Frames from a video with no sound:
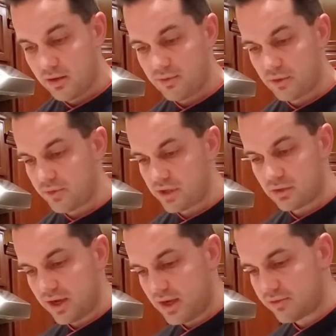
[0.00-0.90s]
feel free
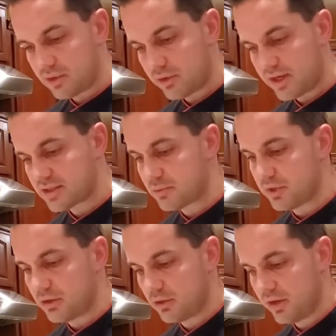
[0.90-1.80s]
to have the
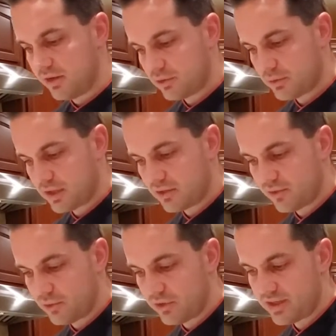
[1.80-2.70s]
recipe. You don't have to make the
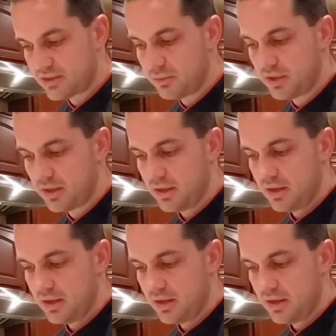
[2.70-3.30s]
full recipe.